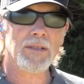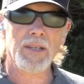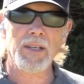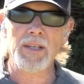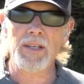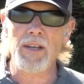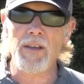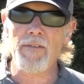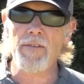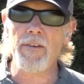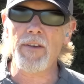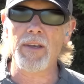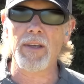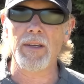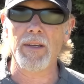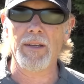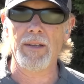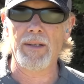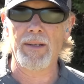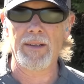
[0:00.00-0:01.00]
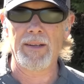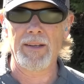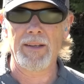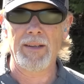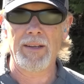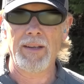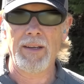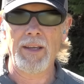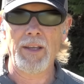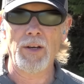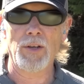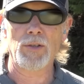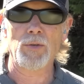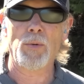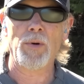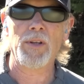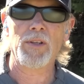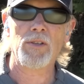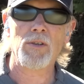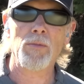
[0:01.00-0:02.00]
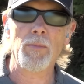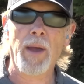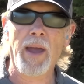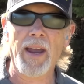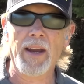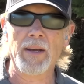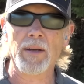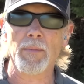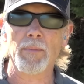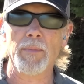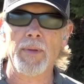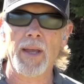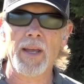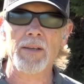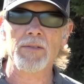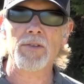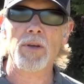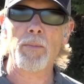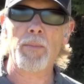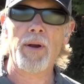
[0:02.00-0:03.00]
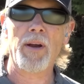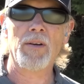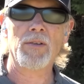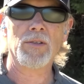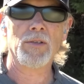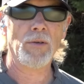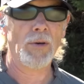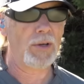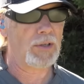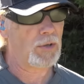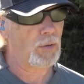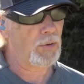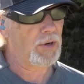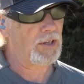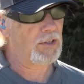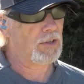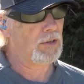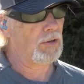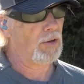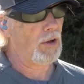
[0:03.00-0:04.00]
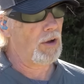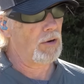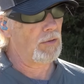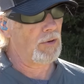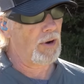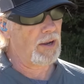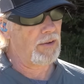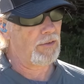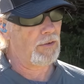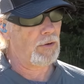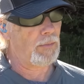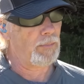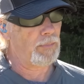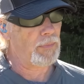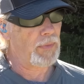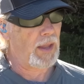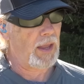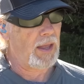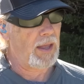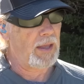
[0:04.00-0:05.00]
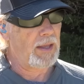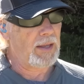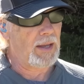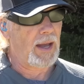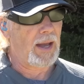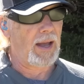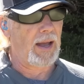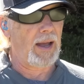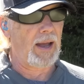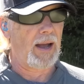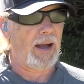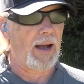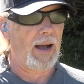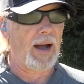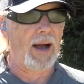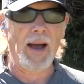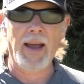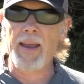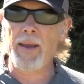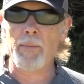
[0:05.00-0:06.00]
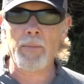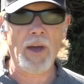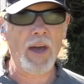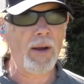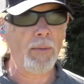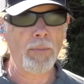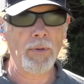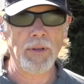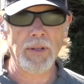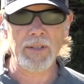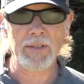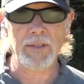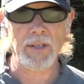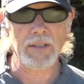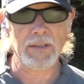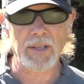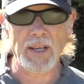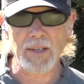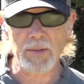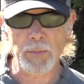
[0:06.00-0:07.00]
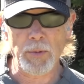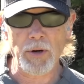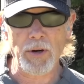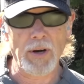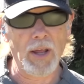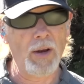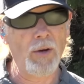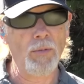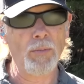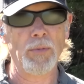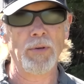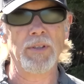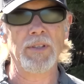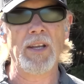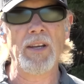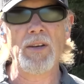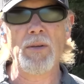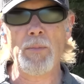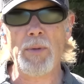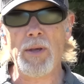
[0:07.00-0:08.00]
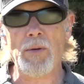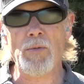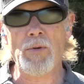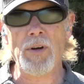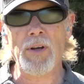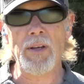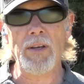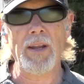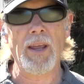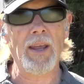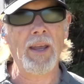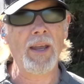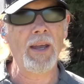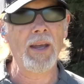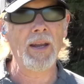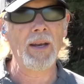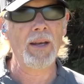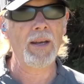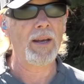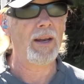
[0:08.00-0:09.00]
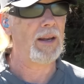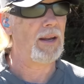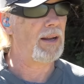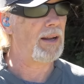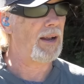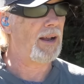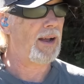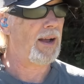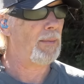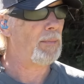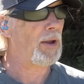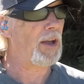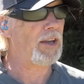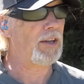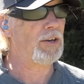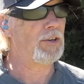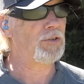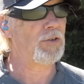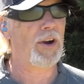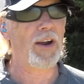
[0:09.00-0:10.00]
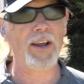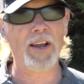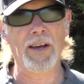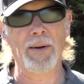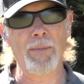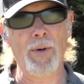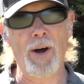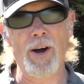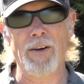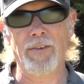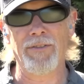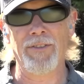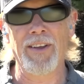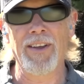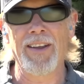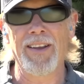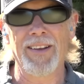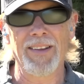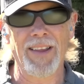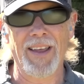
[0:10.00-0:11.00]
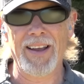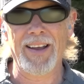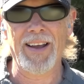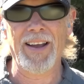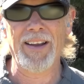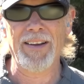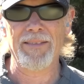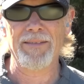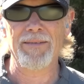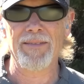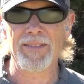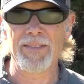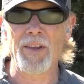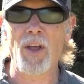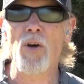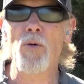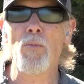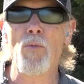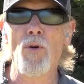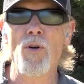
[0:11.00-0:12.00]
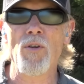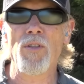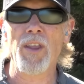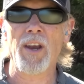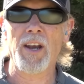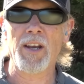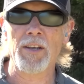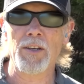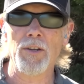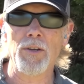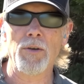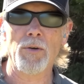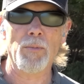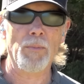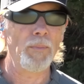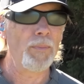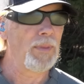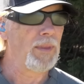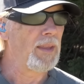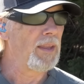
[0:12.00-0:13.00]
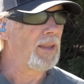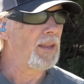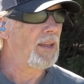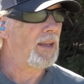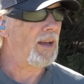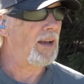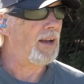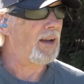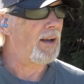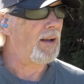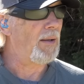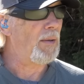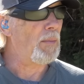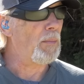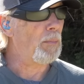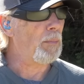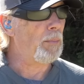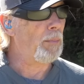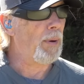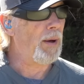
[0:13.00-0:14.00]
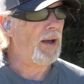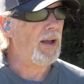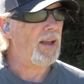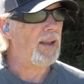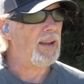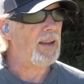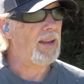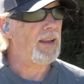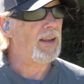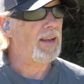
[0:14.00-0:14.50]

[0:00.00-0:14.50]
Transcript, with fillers: significant in a 22 Magnum as compared to a 22 long rifle. I am not a ballistics expert. I don't pretend to be one, and I'm not going to try and come off like I know more than I do. Uh, but